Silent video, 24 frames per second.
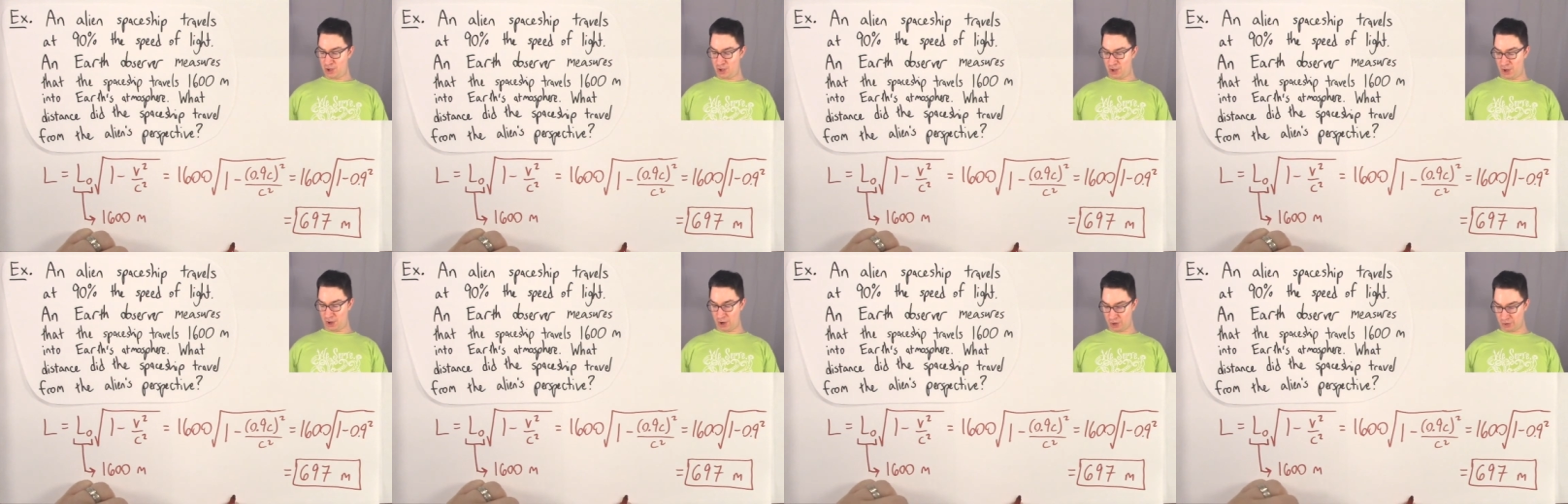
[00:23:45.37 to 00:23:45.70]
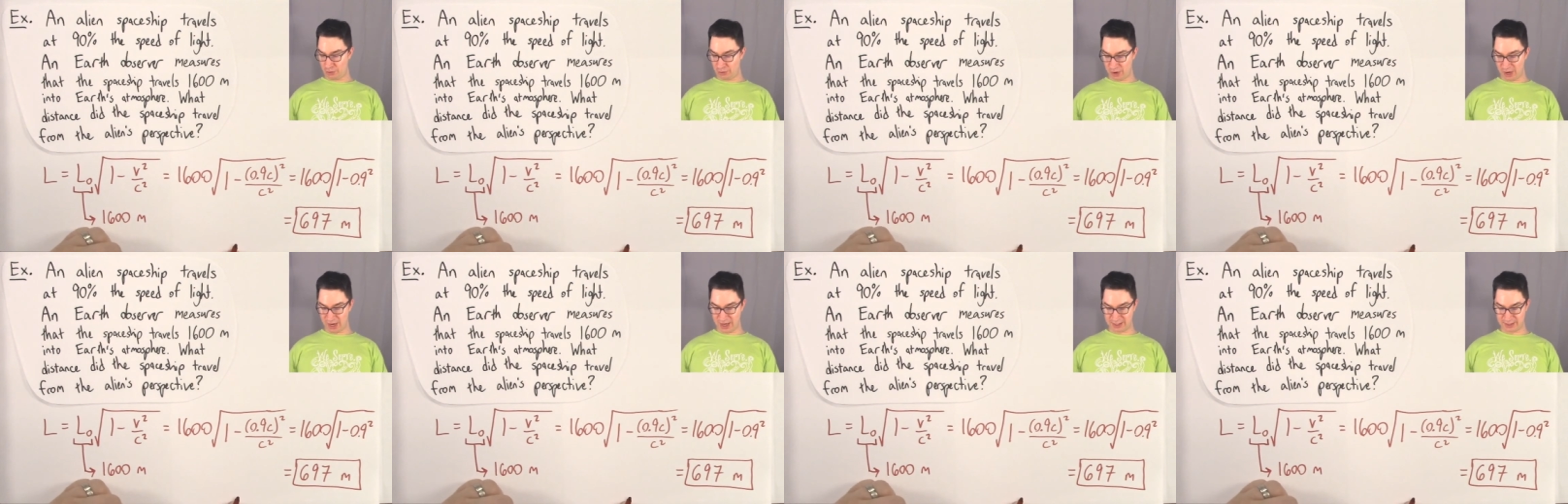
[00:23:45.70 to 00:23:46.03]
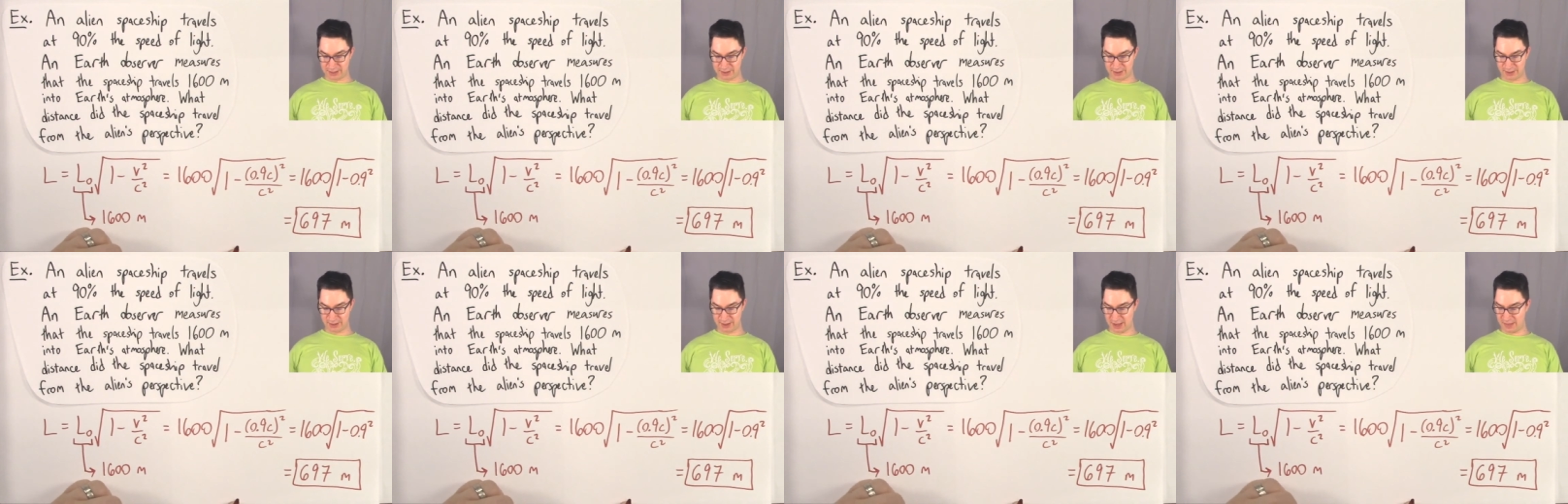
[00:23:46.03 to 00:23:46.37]
All
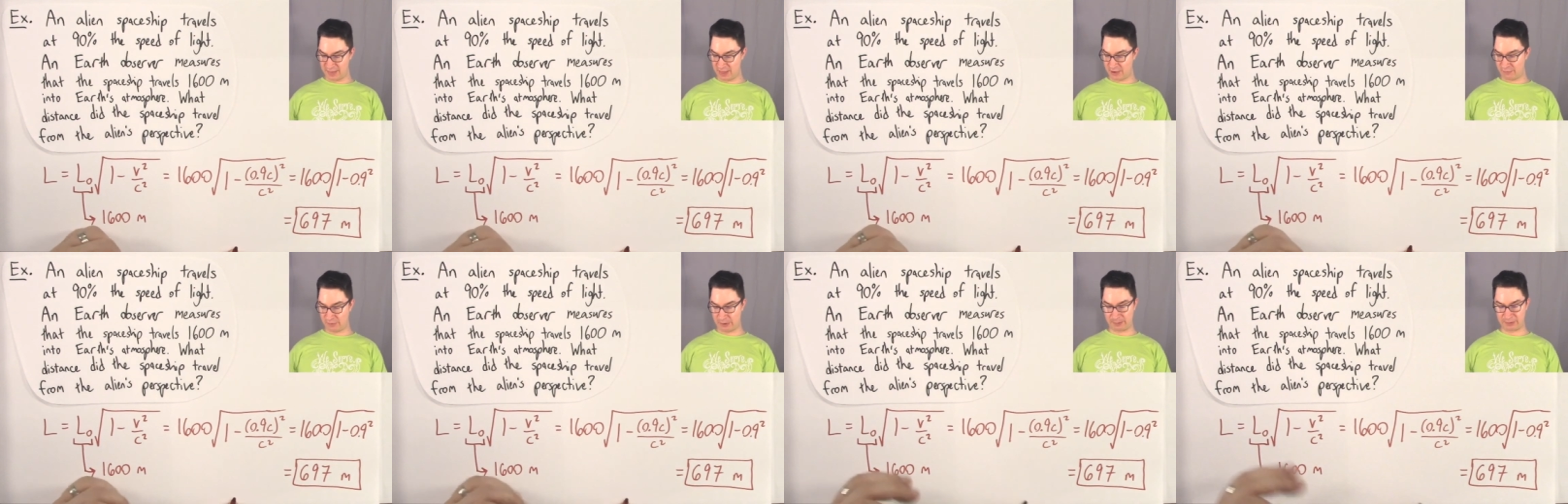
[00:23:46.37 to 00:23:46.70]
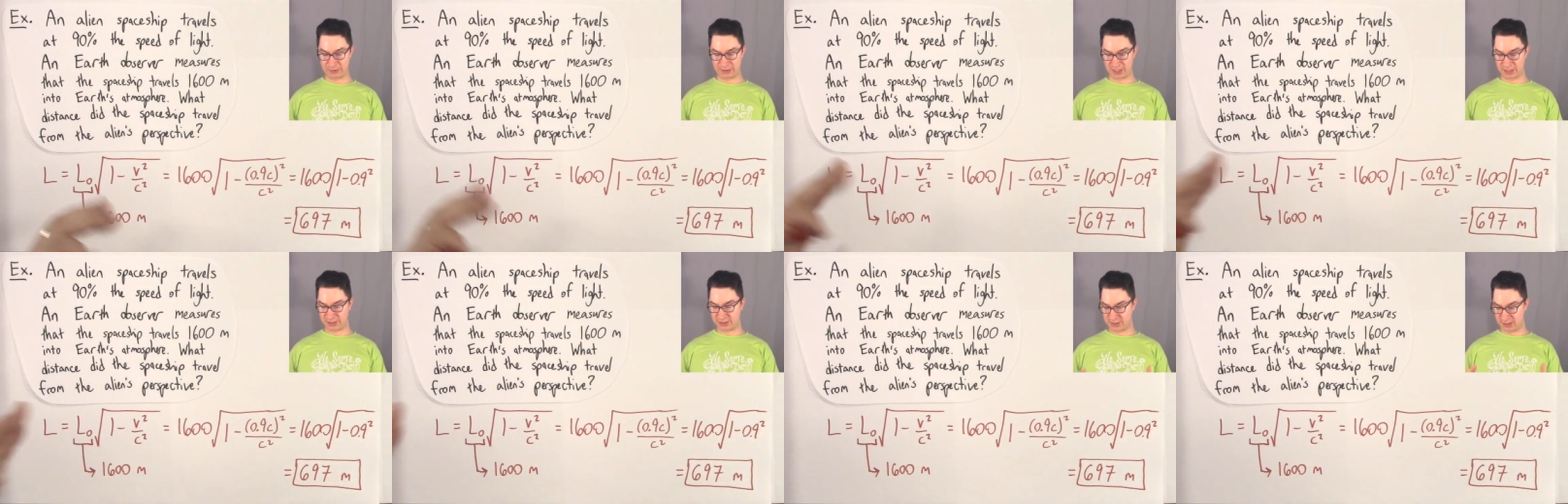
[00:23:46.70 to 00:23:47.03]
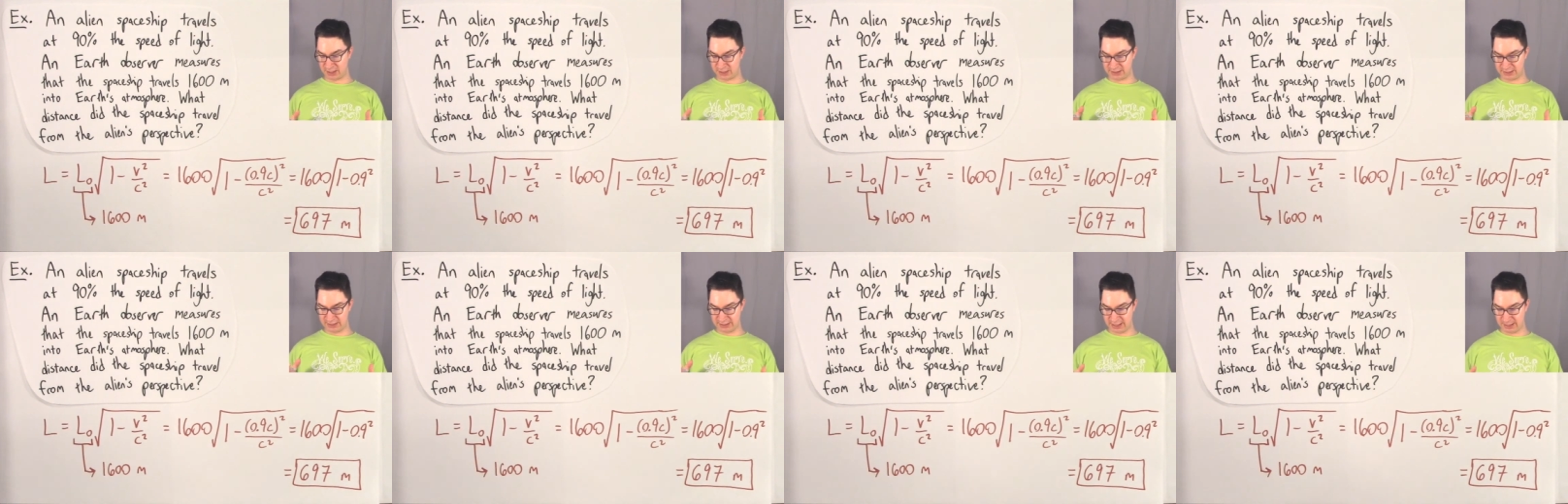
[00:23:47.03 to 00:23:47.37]
right, and that represents
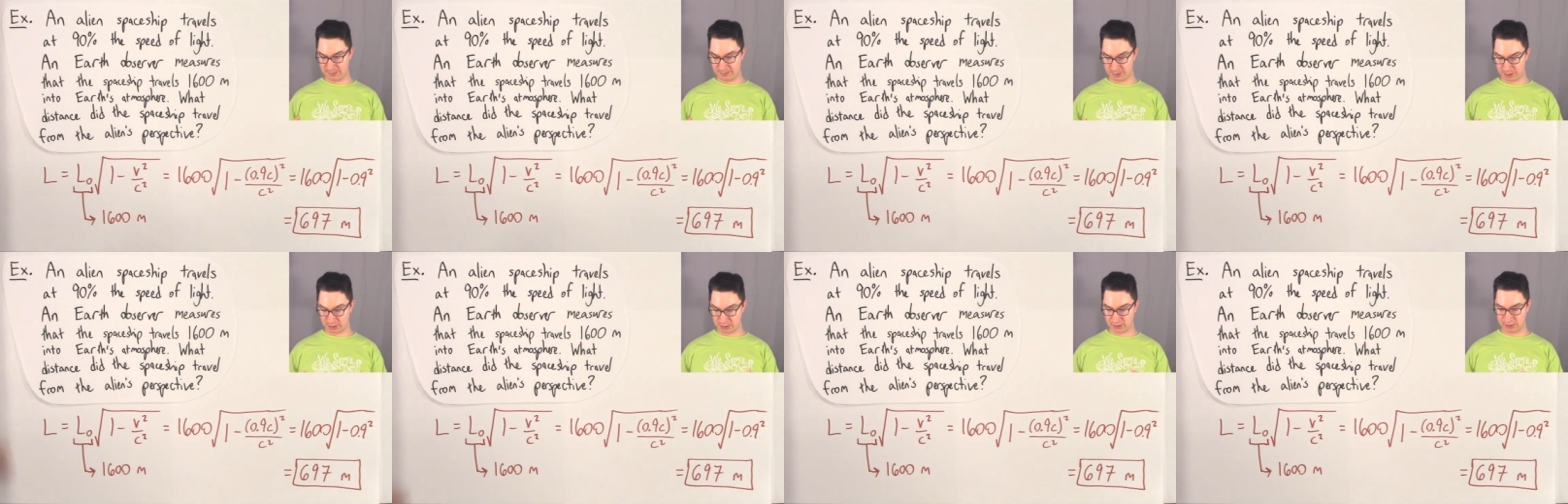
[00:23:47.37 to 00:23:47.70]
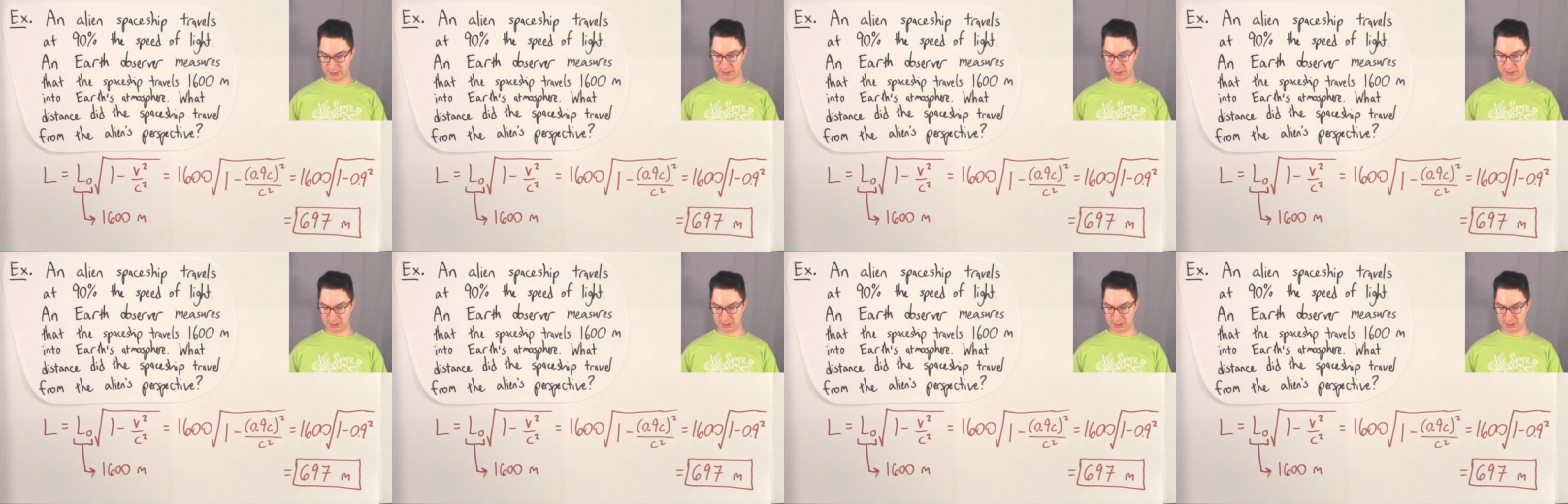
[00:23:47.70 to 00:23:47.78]
a typical